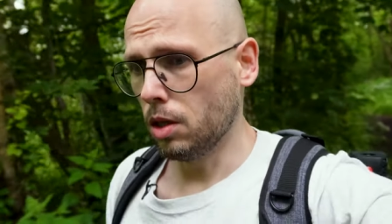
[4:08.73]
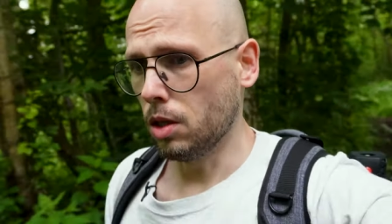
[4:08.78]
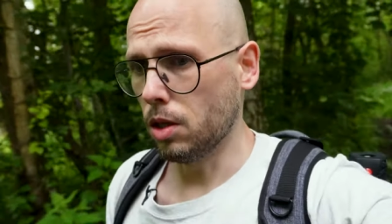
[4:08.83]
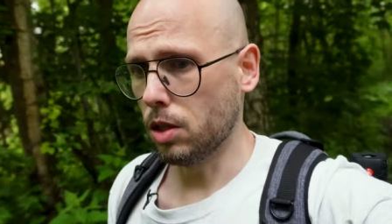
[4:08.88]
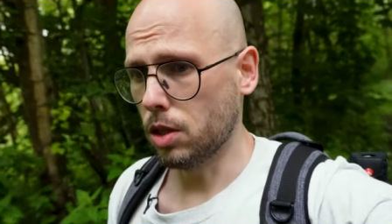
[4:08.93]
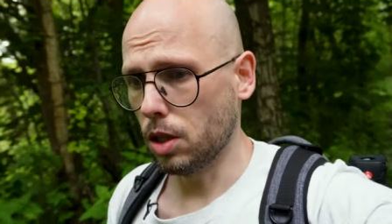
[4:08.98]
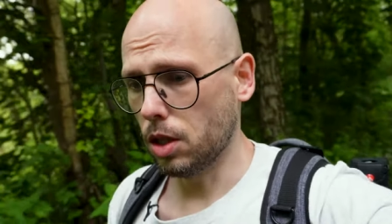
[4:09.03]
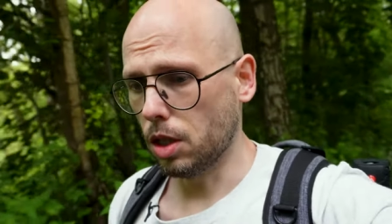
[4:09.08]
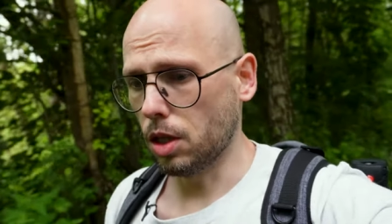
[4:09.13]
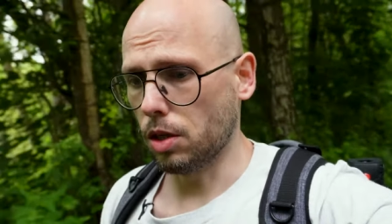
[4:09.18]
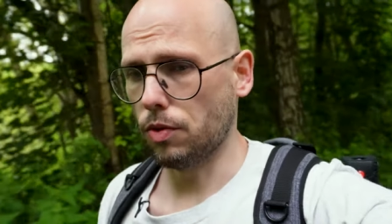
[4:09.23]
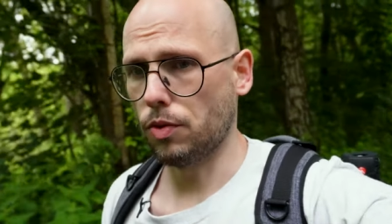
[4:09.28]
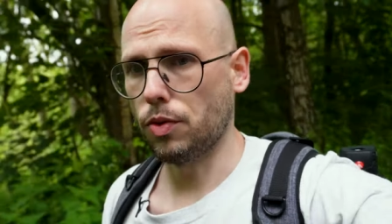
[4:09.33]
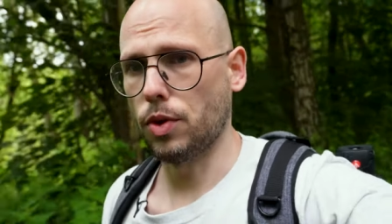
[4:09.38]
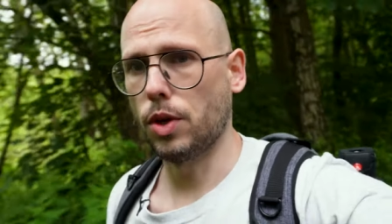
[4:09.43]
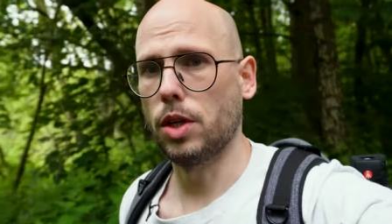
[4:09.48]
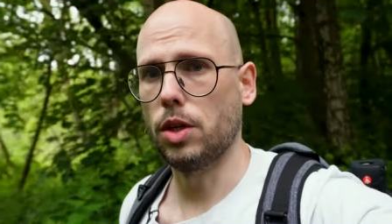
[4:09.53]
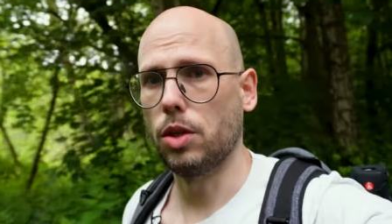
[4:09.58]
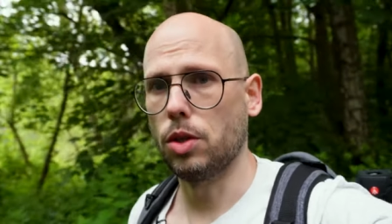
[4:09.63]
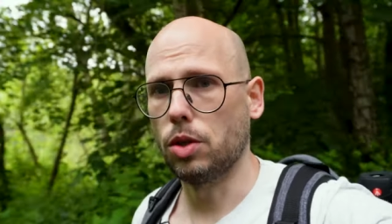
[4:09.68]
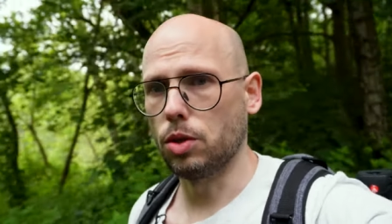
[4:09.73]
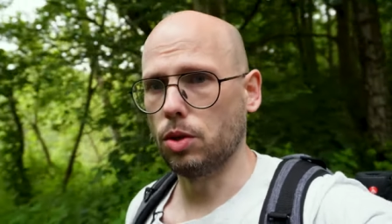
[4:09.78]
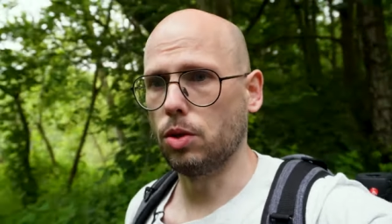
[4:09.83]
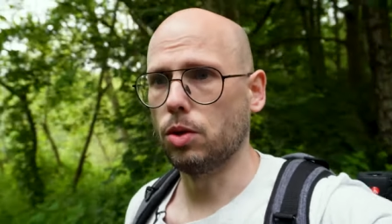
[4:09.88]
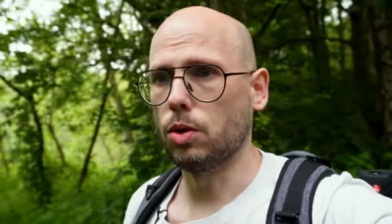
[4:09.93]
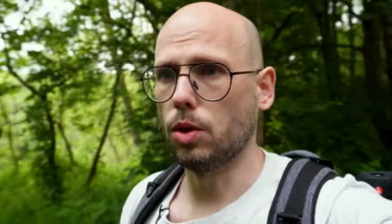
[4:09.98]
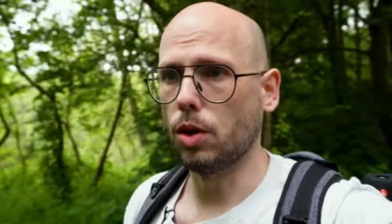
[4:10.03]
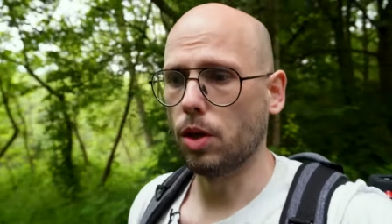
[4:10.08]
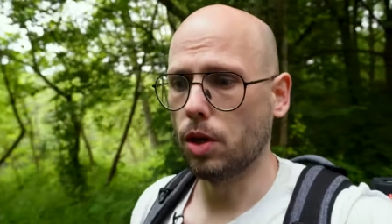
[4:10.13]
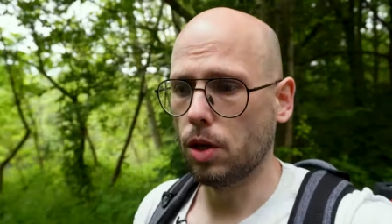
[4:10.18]
He said he had a friend
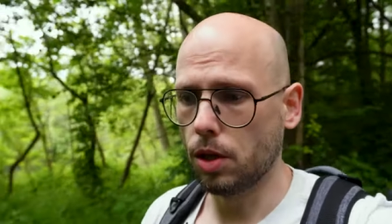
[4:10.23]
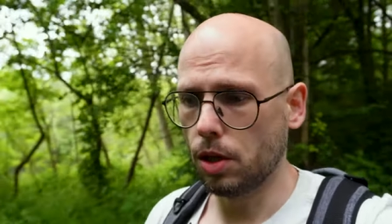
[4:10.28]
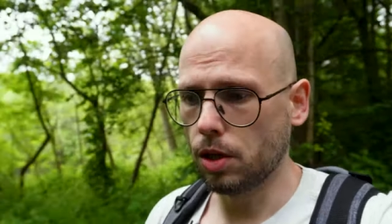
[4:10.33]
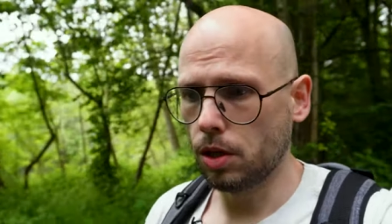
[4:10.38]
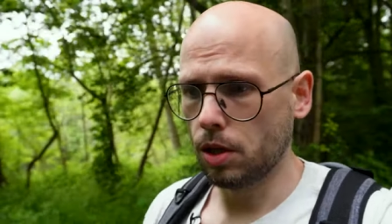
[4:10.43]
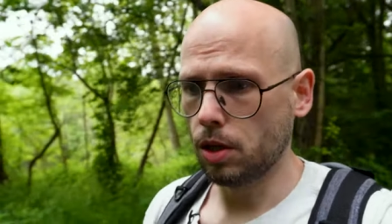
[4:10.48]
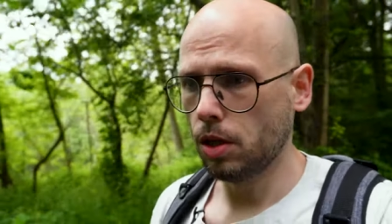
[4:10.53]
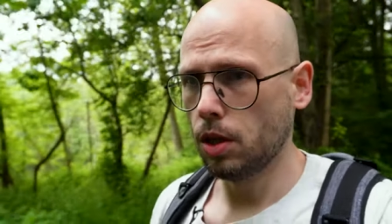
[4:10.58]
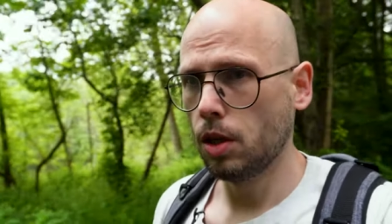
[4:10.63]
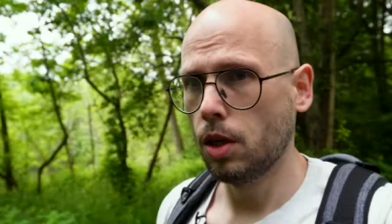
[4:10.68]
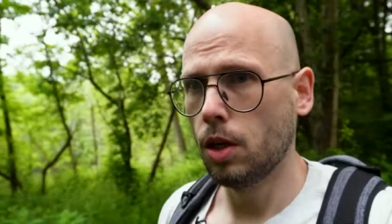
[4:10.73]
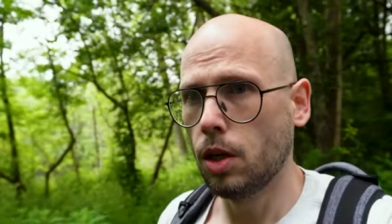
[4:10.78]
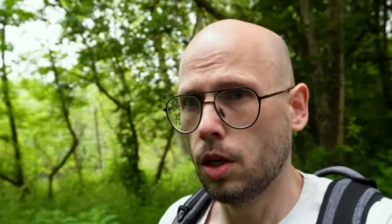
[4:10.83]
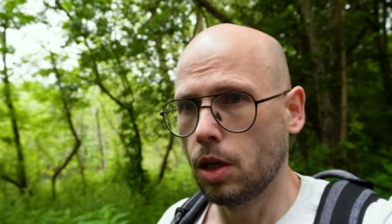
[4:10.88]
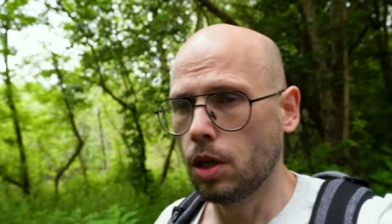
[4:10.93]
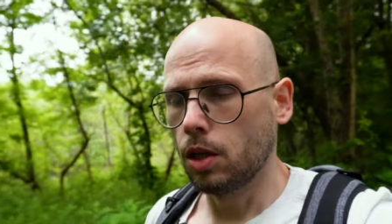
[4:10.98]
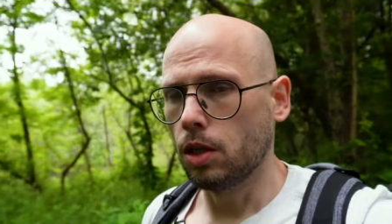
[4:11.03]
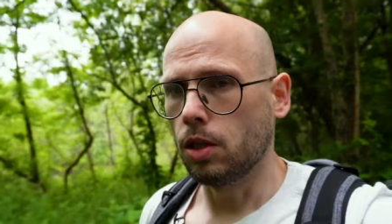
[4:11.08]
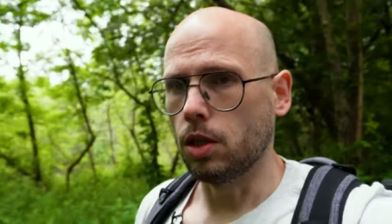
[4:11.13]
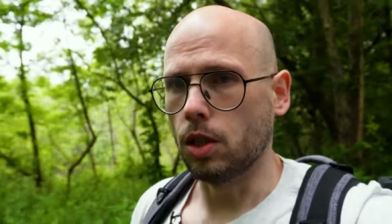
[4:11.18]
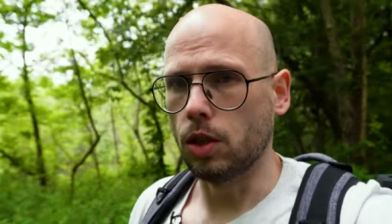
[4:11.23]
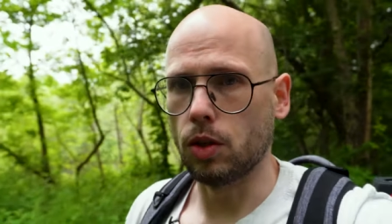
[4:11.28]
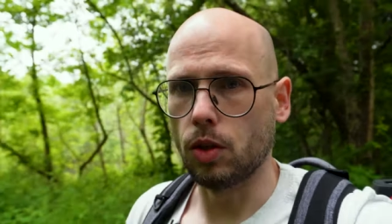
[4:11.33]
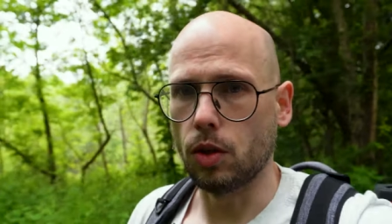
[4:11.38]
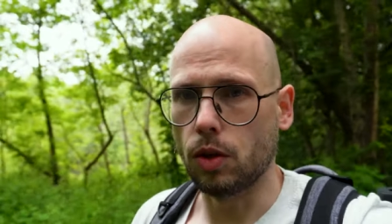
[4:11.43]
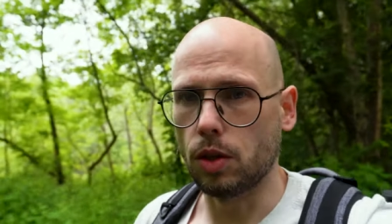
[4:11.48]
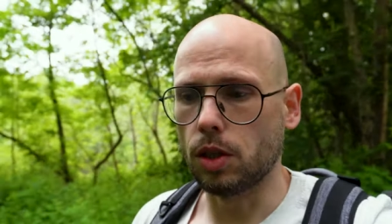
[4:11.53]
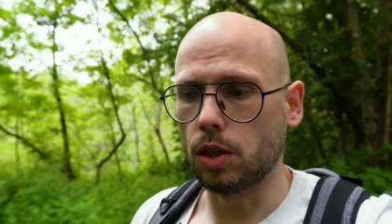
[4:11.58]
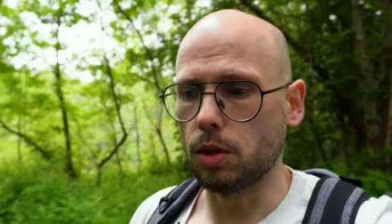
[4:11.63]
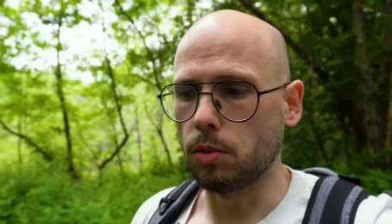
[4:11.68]
who
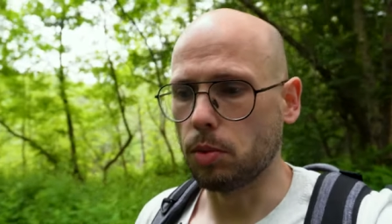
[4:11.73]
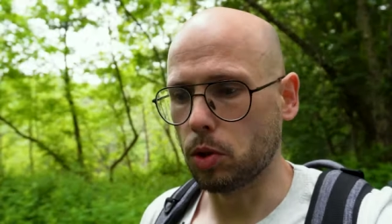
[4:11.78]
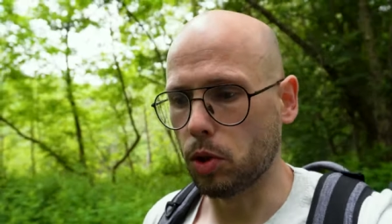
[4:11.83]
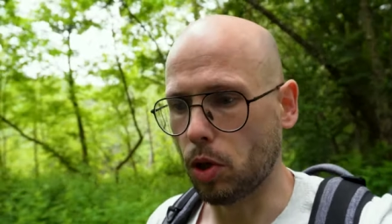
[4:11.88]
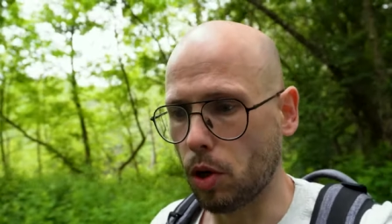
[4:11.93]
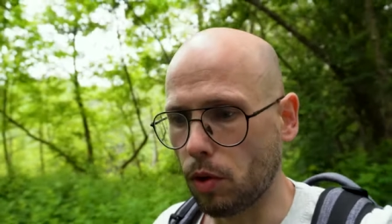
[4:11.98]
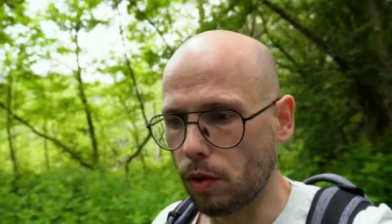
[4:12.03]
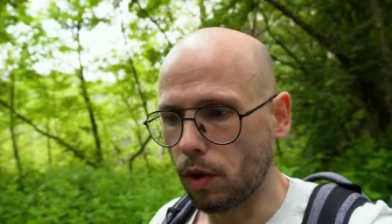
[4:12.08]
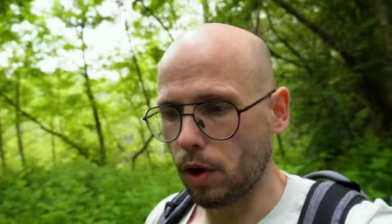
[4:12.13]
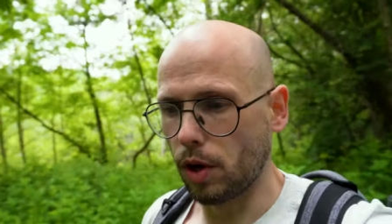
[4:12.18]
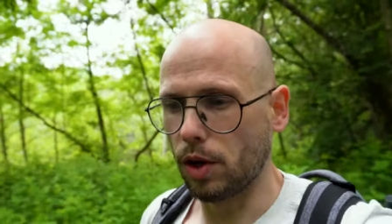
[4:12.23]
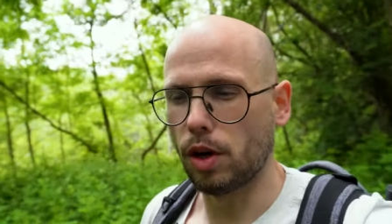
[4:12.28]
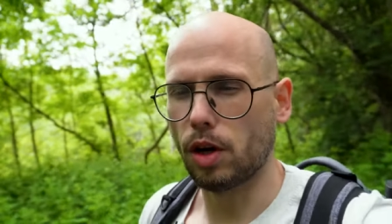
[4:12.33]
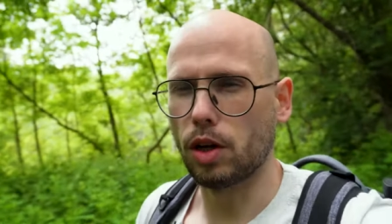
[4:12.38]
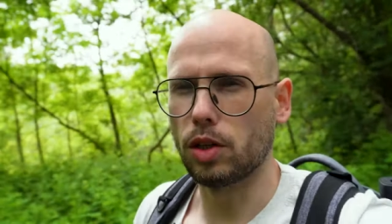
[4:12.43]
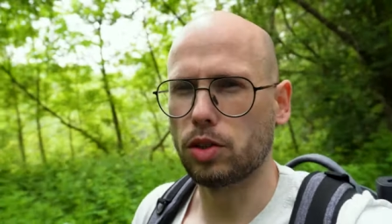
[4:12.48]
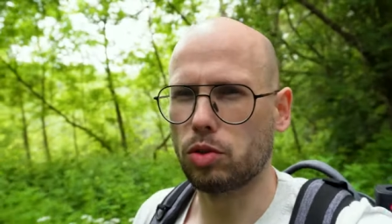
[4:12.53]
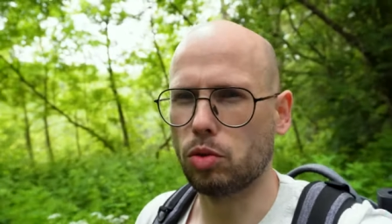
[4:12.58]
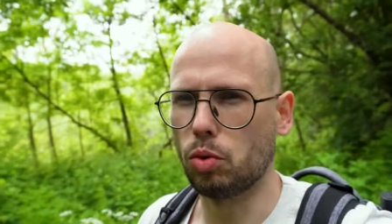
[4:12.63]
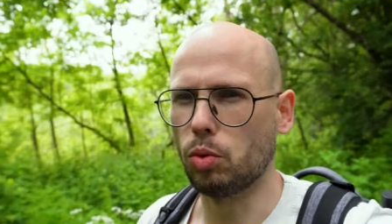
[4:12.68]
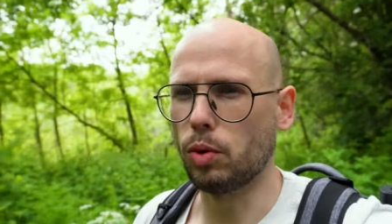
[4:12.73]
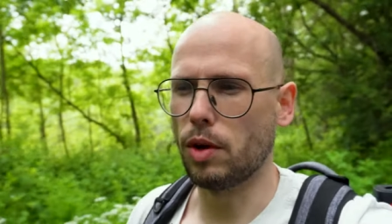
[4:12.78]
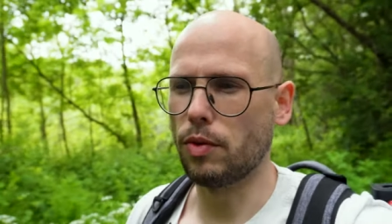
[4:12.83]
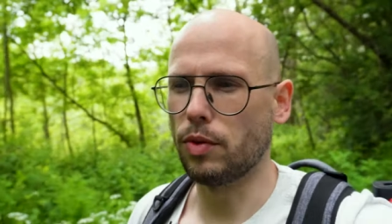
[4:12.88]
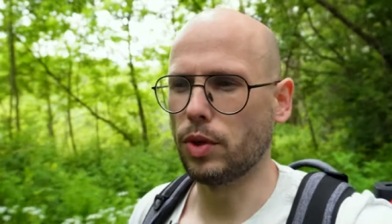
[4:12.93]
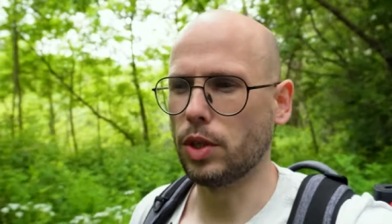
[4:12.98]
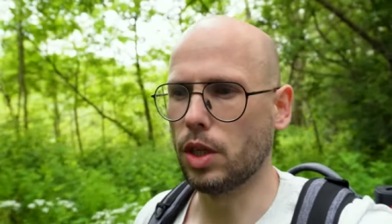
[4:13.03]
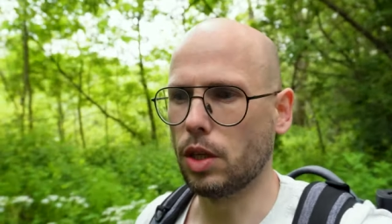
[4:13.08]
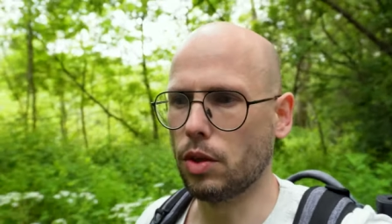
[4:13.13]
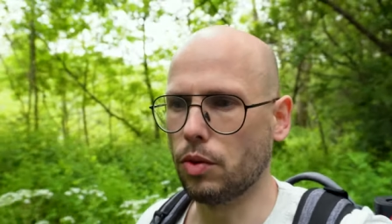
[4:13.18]
decided he was going to write an article
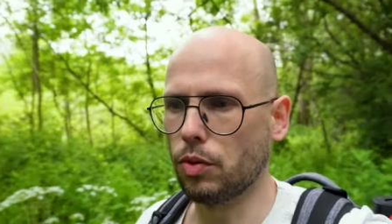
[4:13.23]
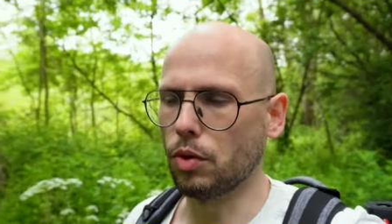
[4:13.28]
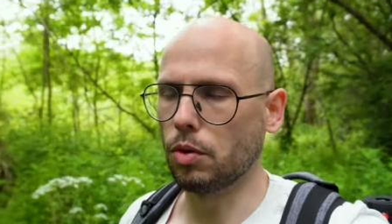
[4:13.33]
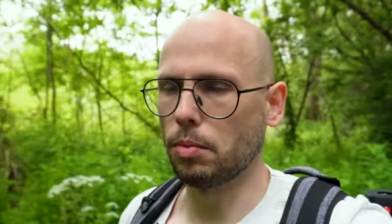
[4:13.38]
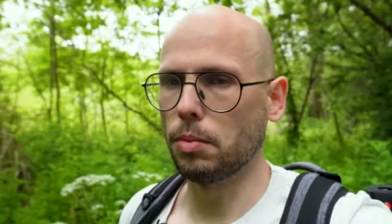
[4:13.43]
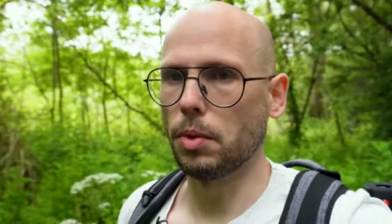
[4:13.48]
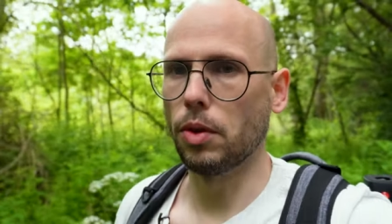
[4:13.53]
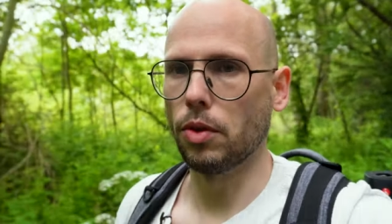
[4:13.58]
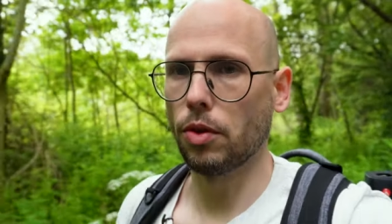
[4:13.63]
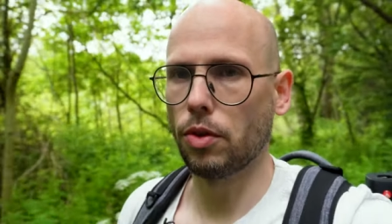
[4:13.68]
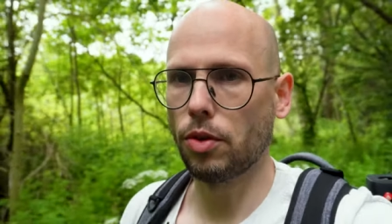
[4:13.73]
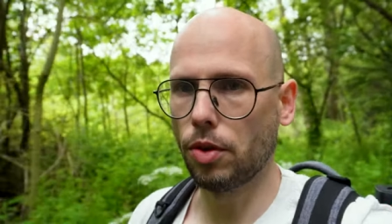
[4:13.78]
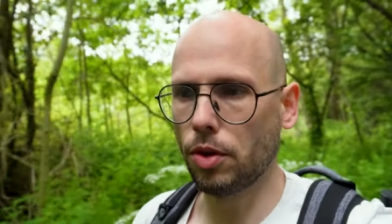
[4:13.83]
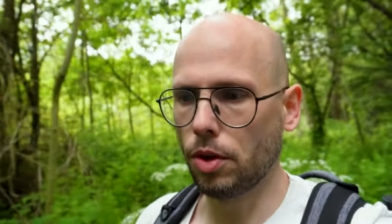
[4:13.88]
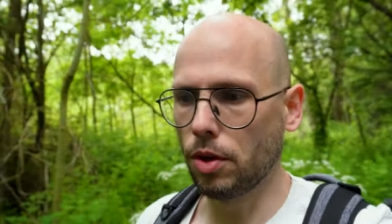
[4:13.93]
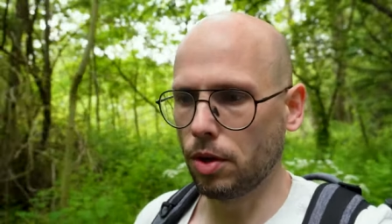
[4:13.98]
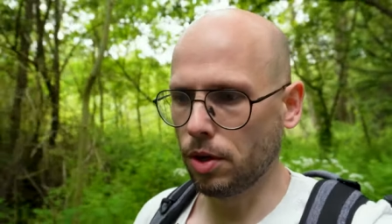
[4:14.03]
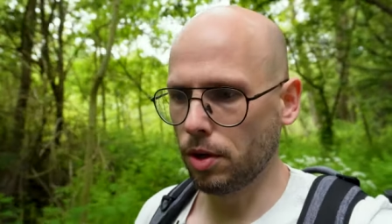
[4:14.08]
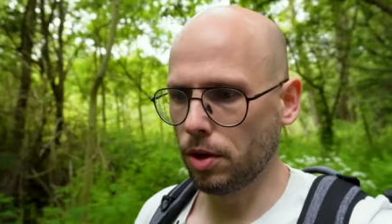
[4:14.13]
every day for a month.